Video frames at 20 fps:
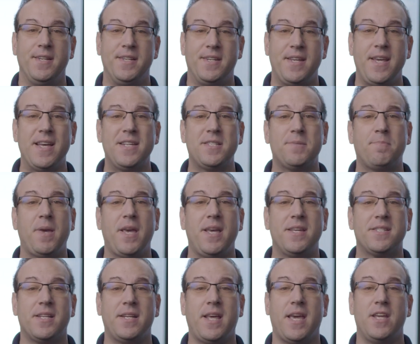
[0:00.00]

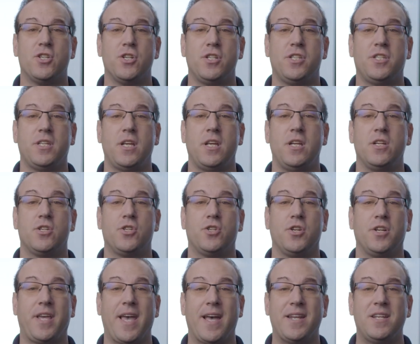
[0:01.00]
DSPs and agencies
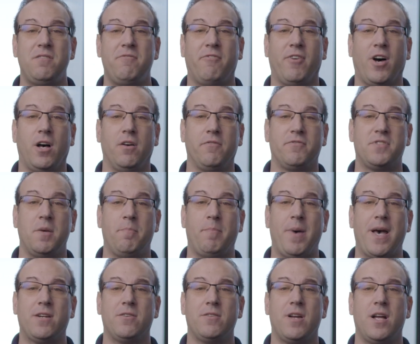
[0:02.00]
should get involved to
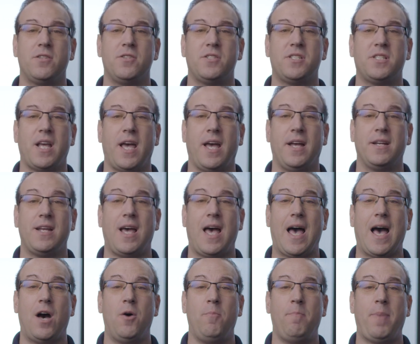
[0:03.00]
better understand
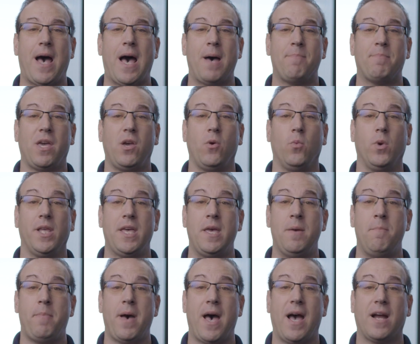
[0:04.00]
how PAAPI will
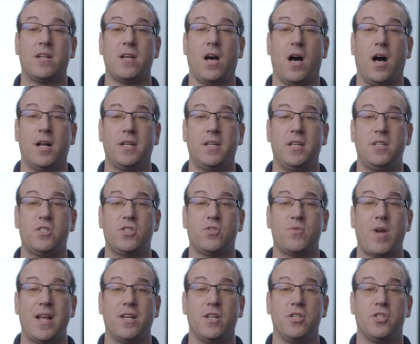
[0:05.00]
impact audience
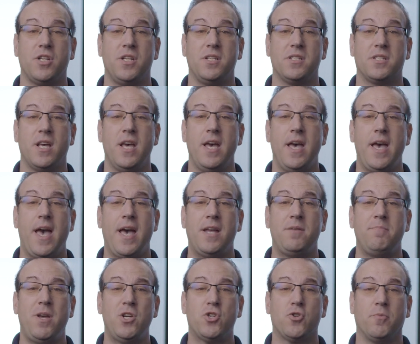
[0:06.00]
strategies
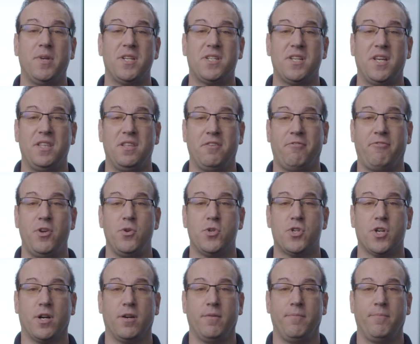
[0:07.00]
and measurement in the
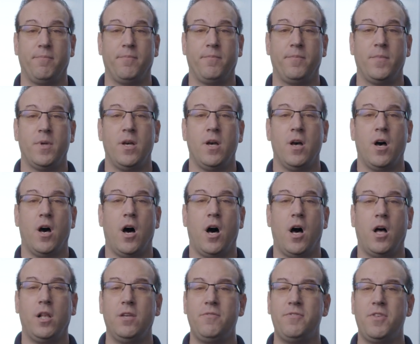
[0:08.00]
future.
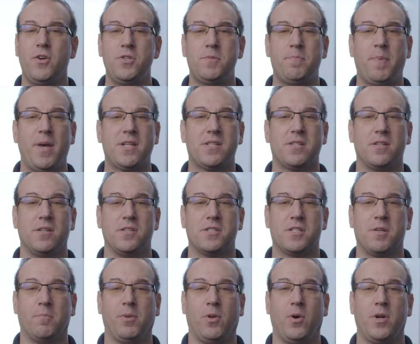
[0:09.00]
All of those pixels
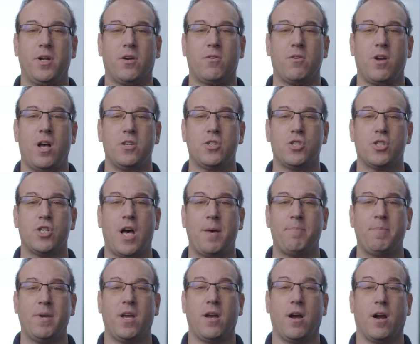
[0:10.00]
deployed across
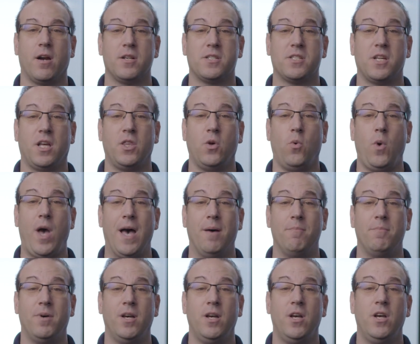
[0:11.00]
shopping carts on the
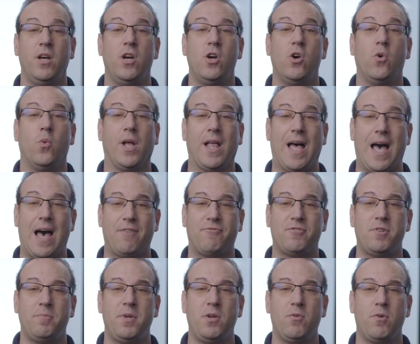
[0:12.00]
web will have
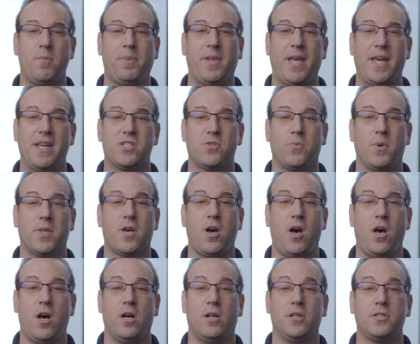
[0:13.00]
to be replaced with
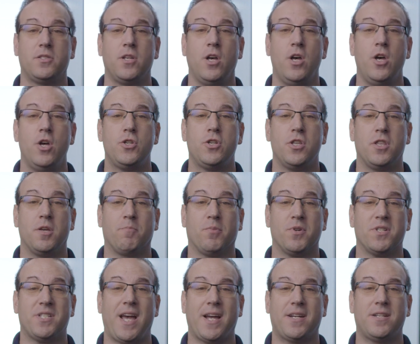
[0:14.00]
calls to the
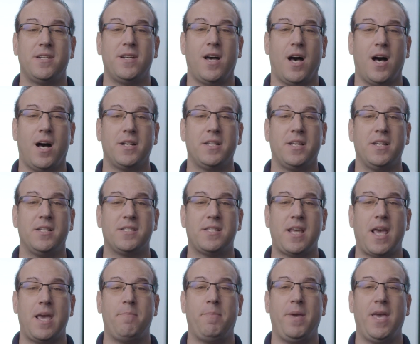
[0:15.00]
Protected Audience
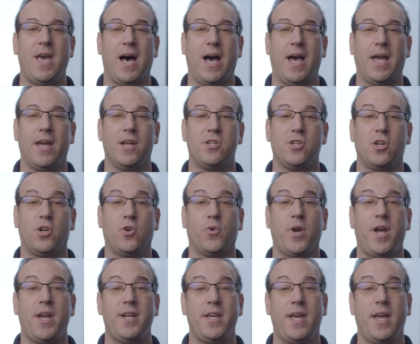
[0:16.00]
API to
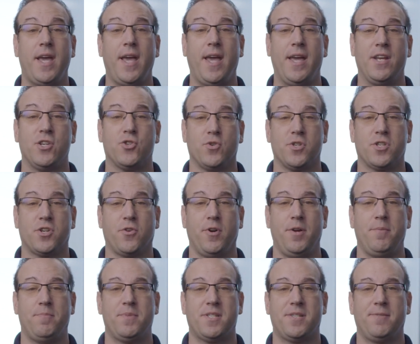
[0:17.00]
create interest
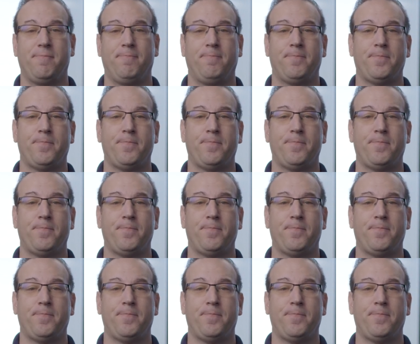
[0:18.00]
groups.